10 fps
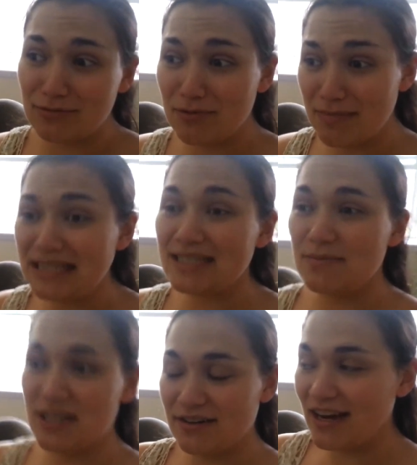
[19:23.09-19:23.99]
We're meant to
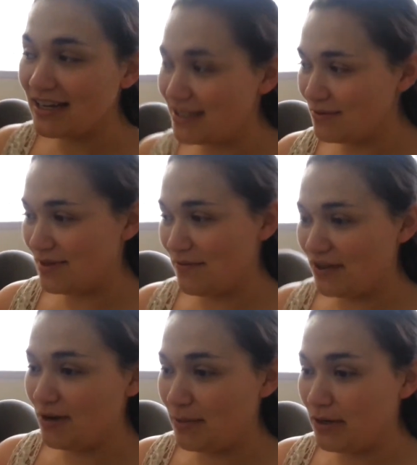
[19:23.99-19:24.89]
be interacting with the
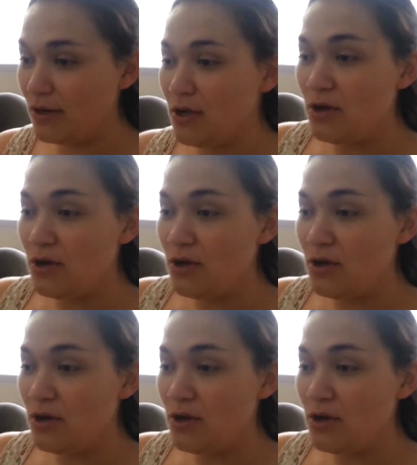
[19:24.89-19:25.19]
environment,